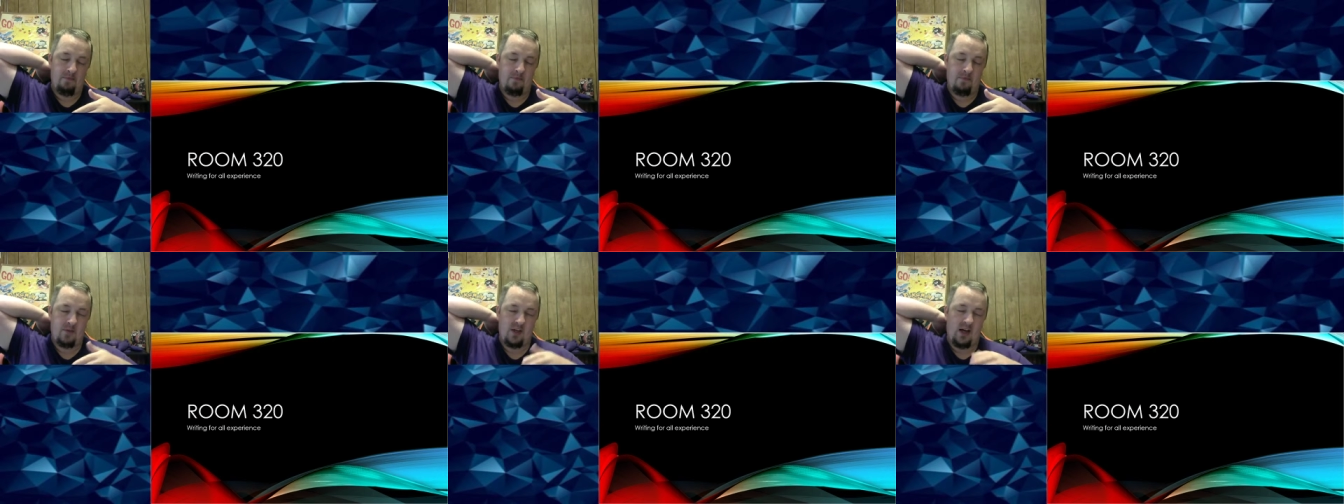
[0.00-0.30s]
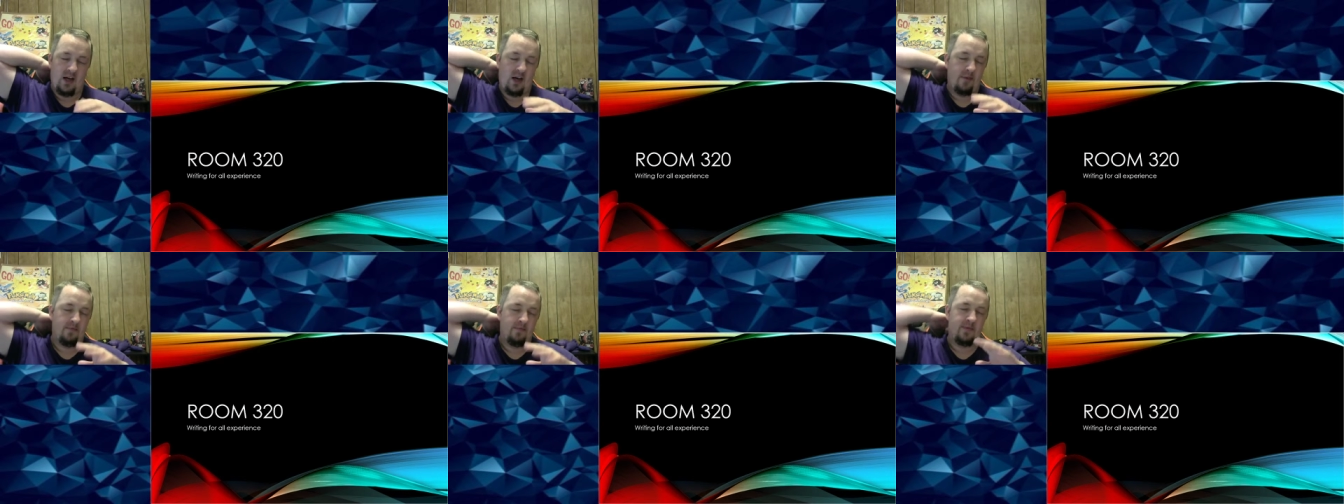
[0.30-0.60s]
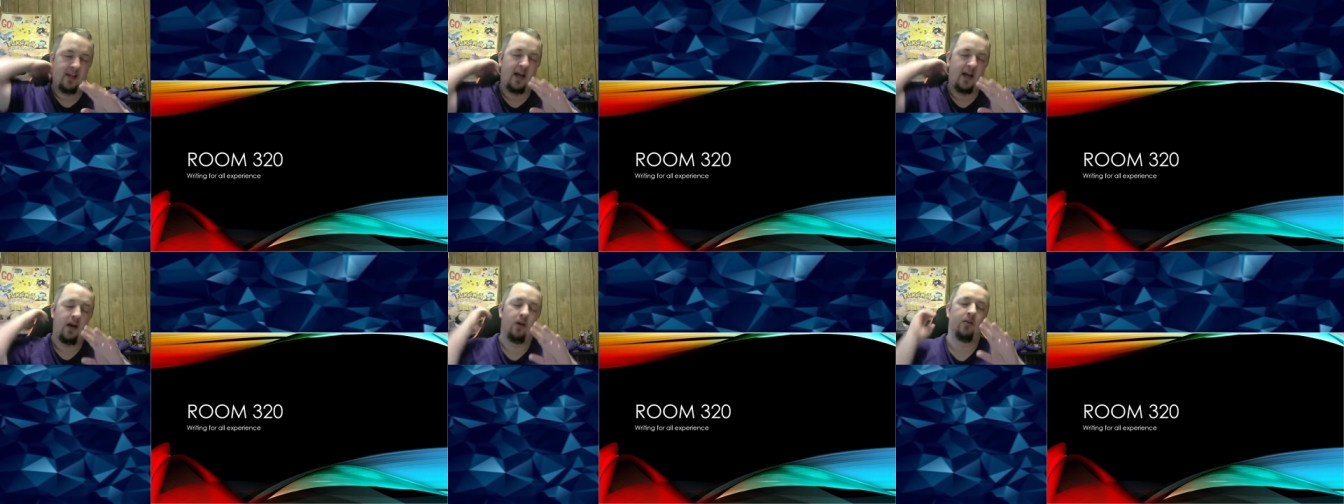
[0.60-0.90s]
comes
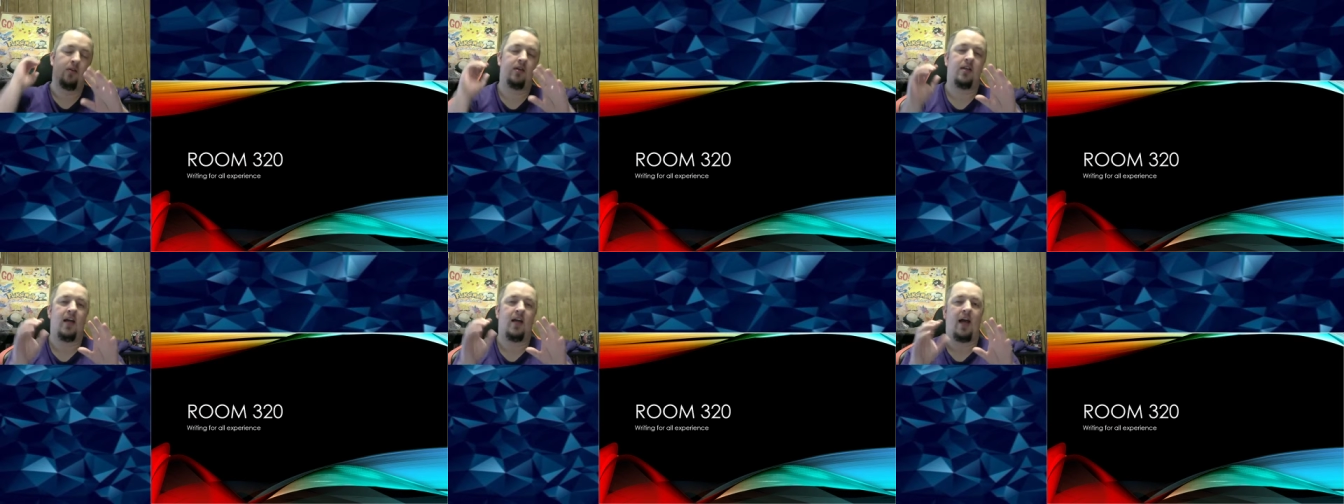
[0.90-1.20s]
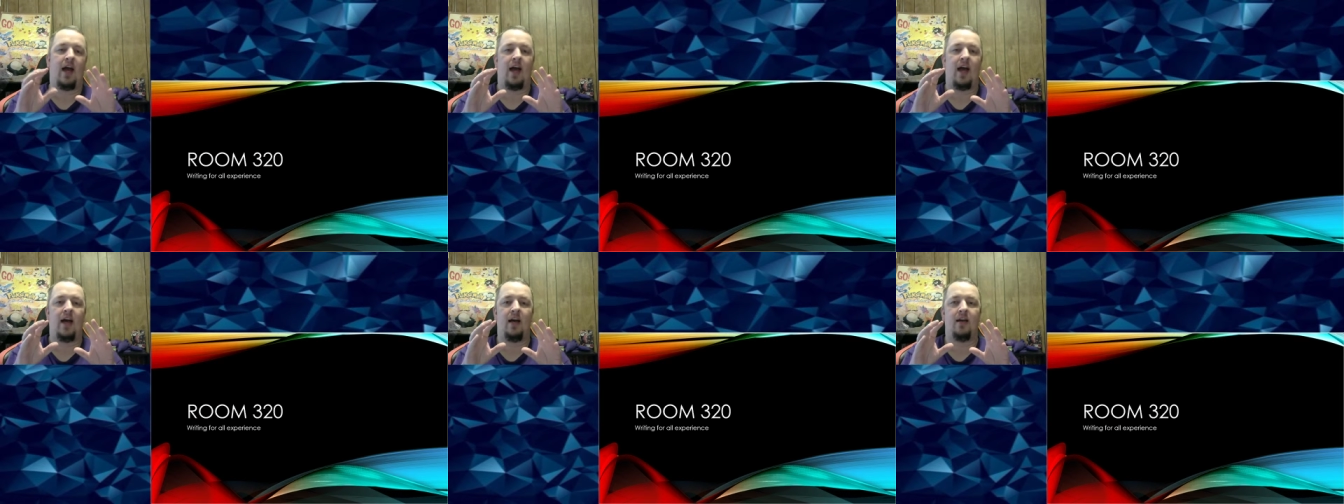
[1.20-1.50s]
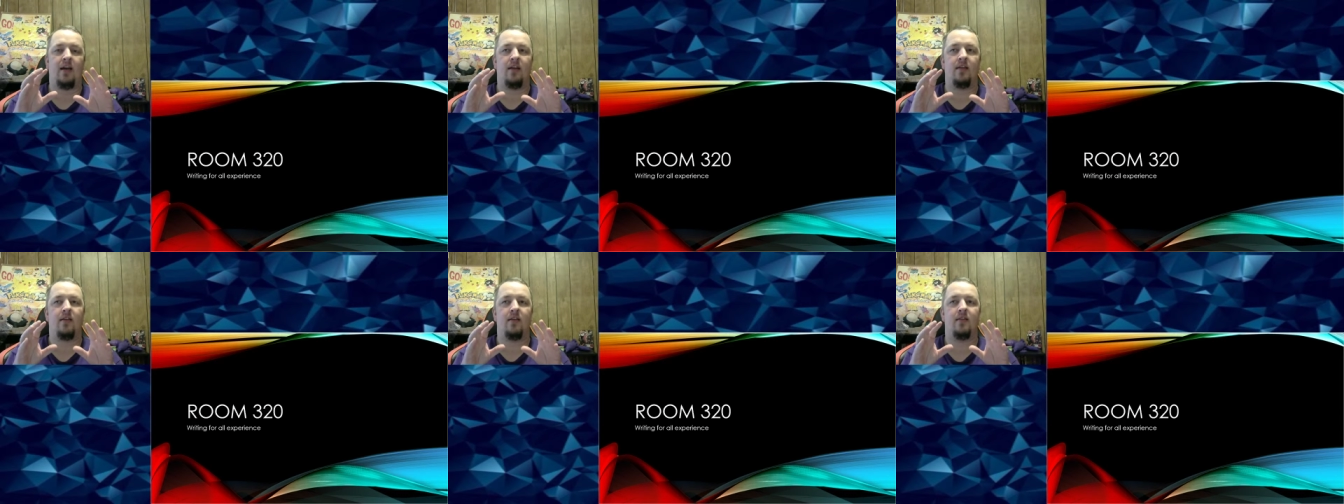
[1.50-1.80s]
out
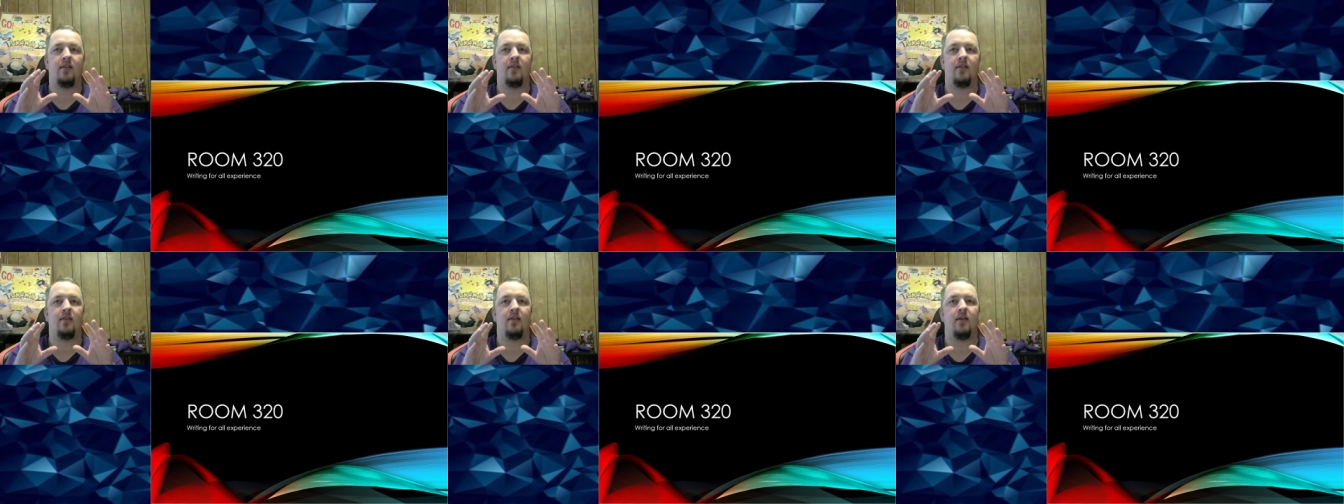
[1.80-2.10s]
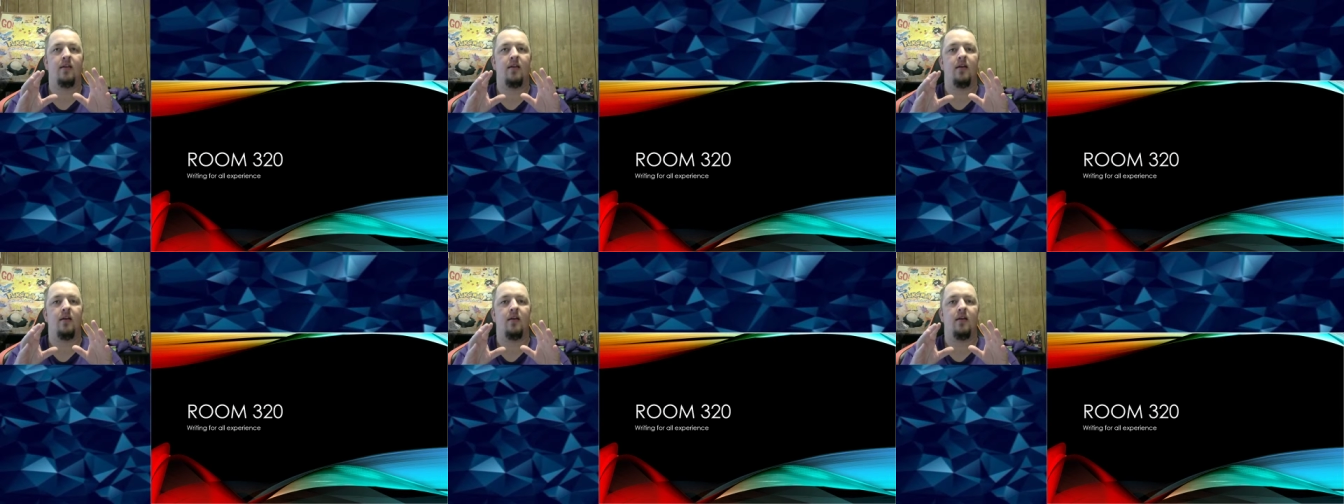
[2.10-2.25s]
as